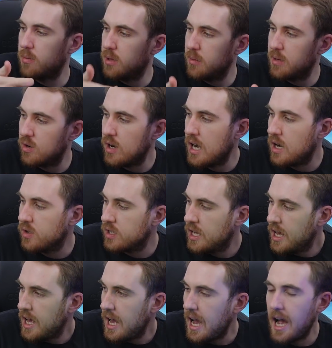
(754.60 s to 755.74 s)
them around
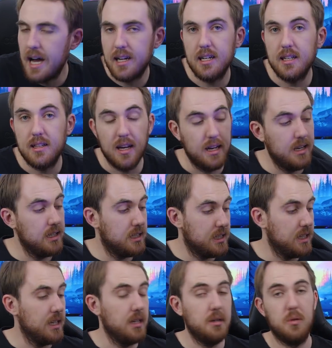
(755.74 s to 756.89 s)
and then
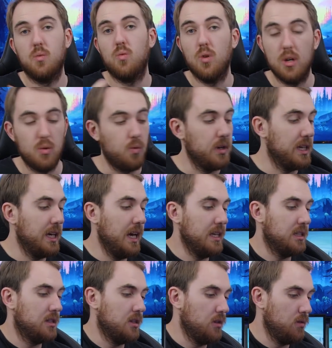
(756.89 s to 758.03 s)
see what we get.
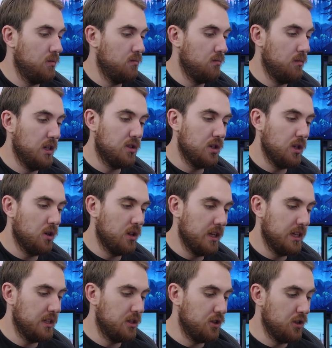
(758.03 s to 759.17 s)
So literally all I
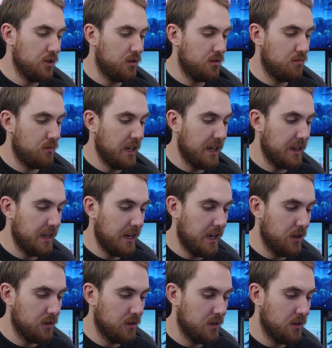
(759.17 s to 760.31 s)
need to do, take that
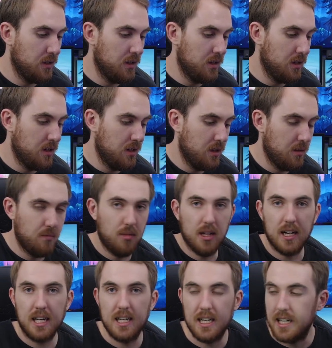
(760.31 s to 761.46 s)
out,
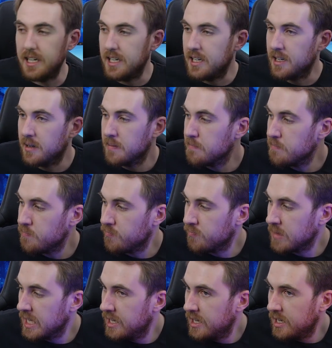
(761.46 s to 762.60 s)
plug it in,
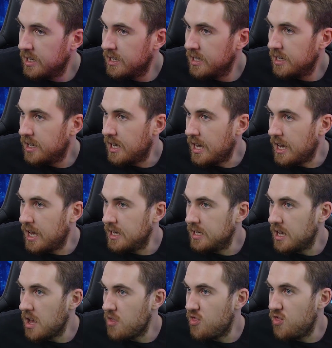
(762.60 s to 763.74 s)
and
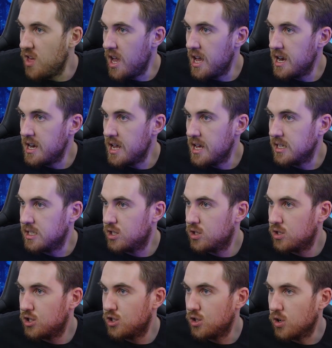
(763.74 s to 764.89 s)
then it
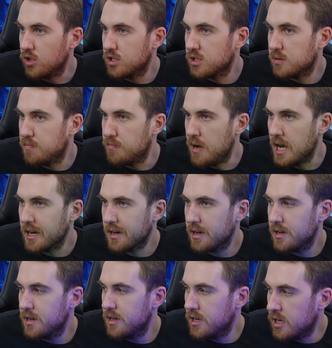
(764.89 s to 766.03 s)
starts back
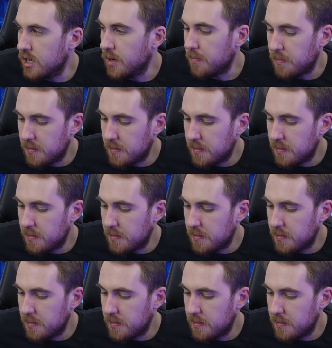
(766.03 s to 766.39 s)
up.